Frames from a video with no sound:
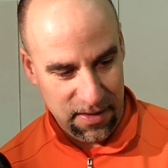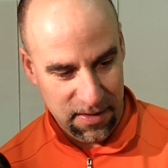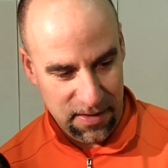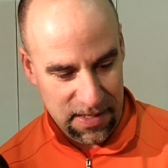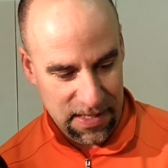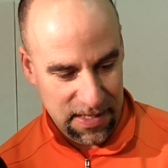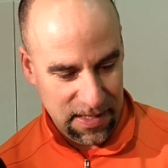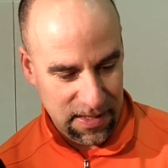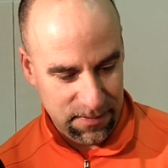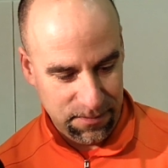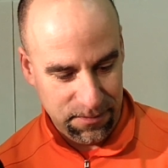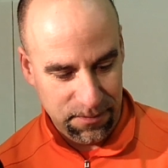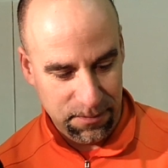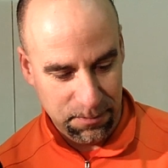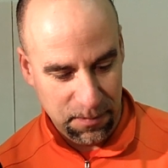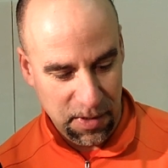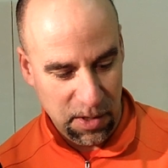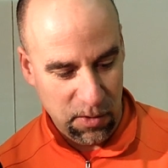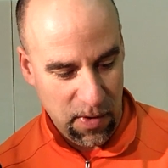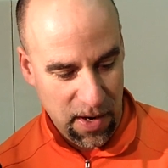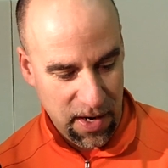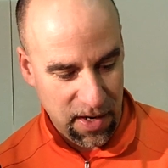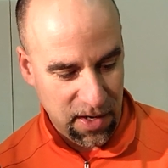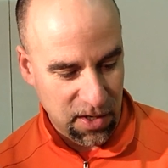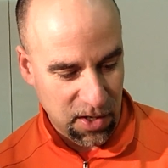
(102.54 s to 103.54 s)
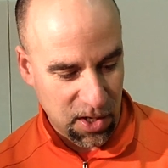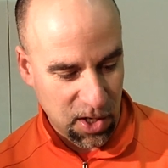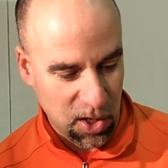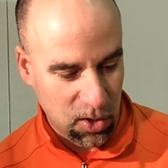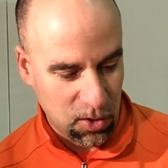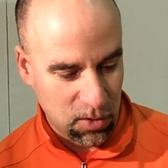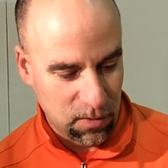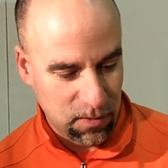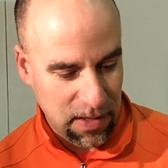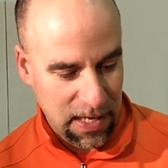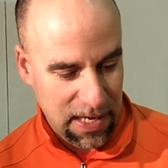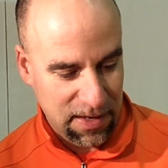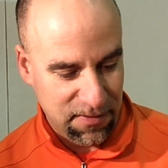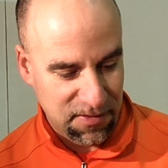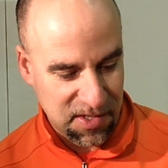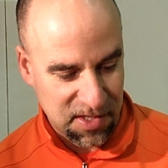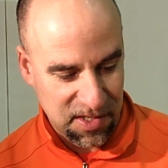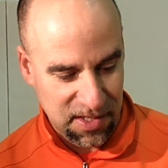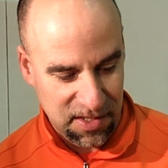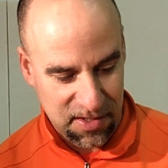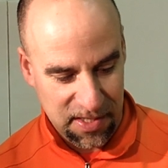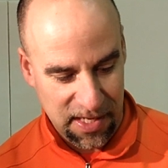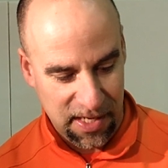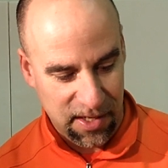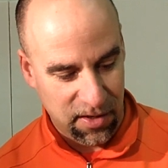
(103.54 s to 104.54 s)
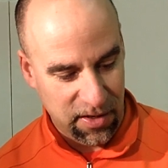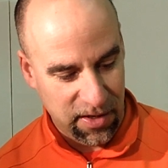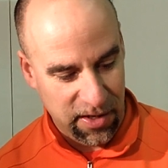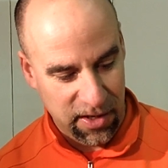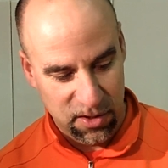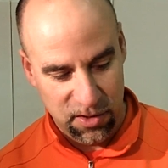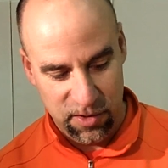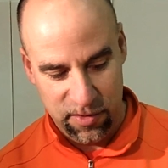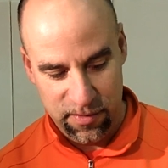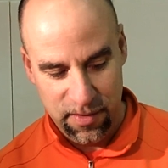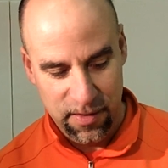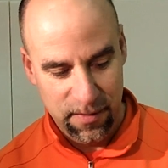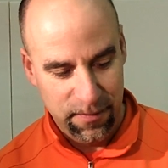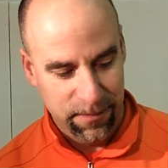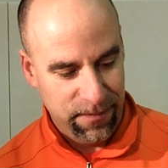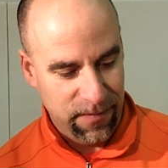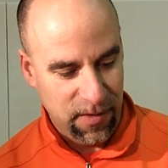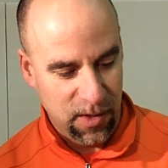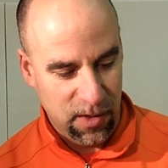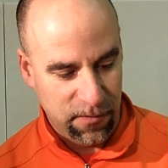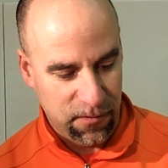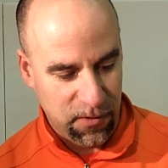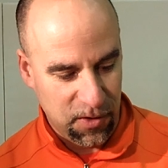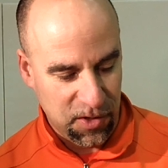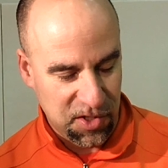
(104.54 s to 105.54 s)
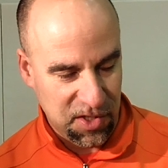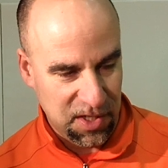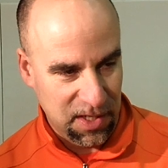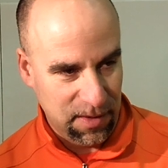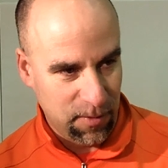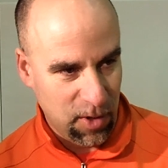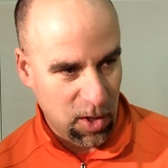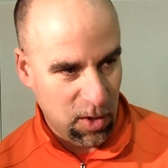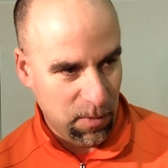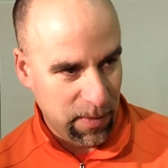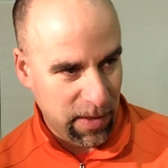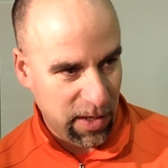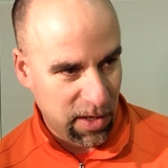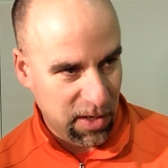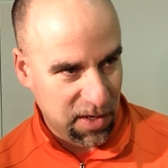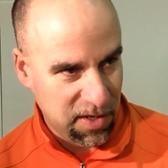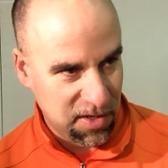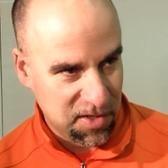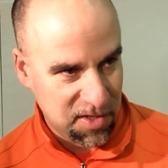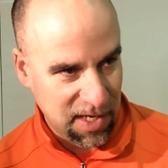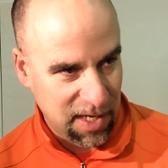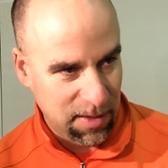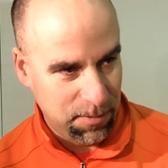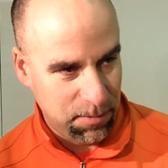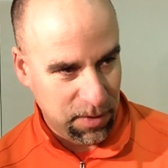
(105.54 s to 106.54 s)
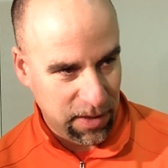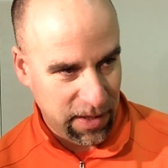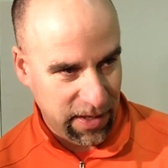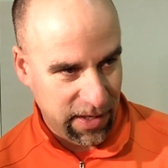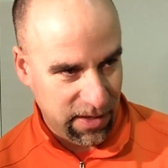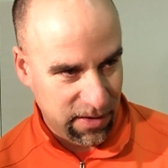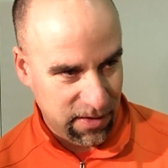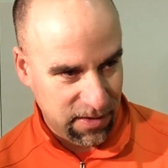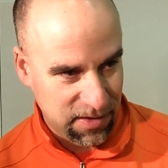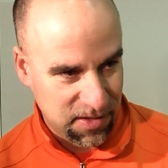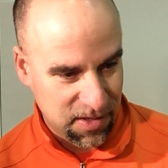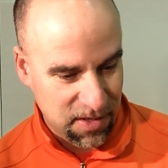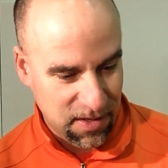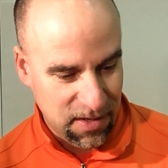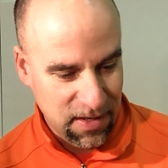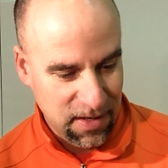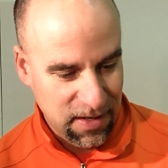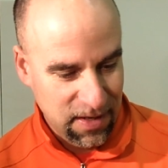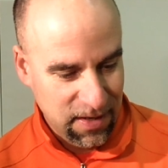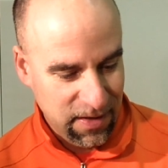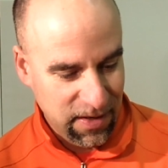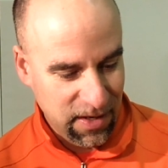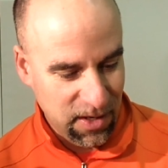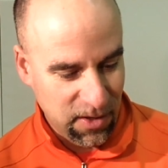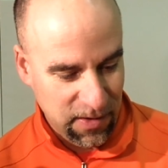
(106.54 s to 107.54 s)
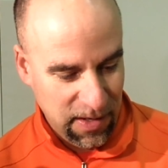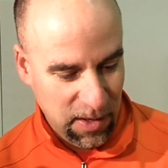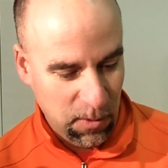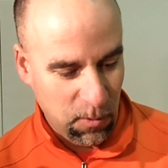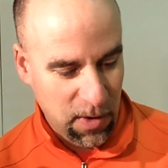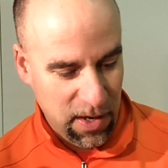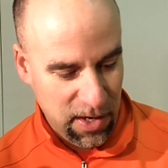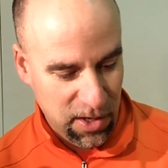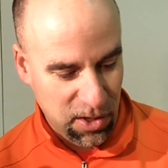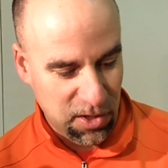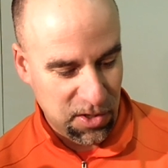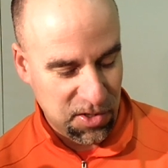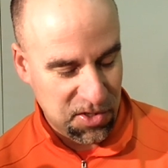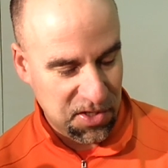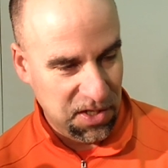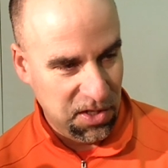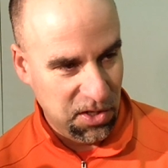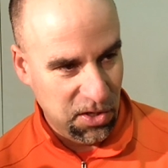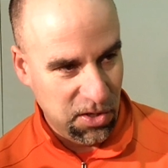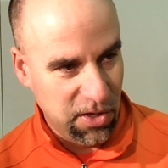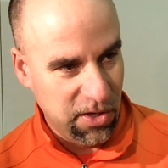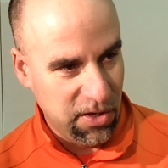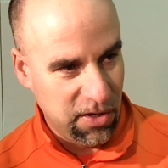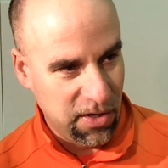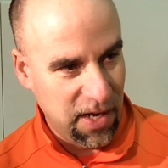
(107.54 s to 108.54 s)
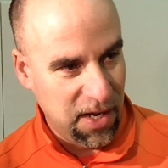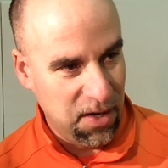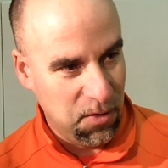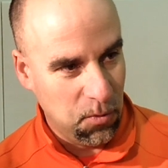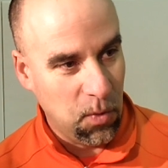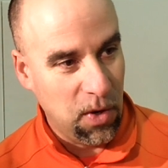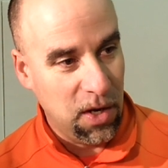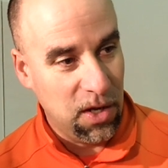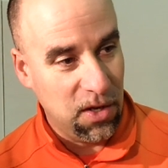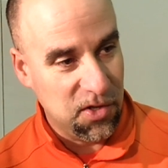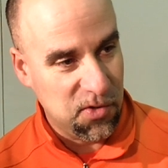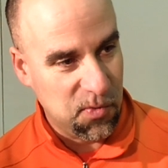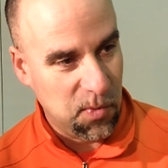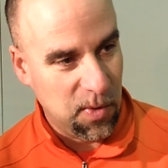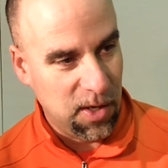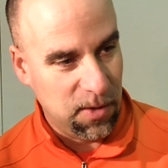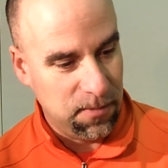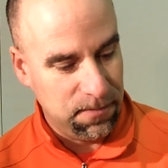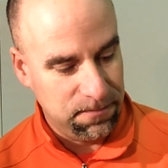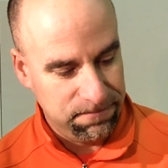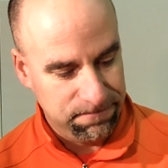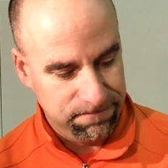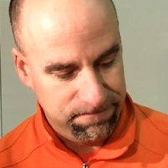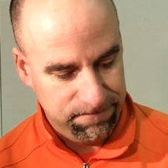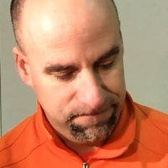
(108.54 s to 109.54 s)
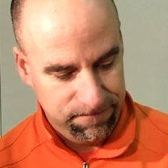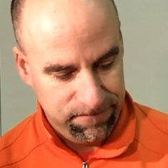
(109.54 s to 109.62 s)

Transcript: and uh, be ready to go. Obviously Tayler Hill, you know first team All American type player is you know they want her senior year to end well as well.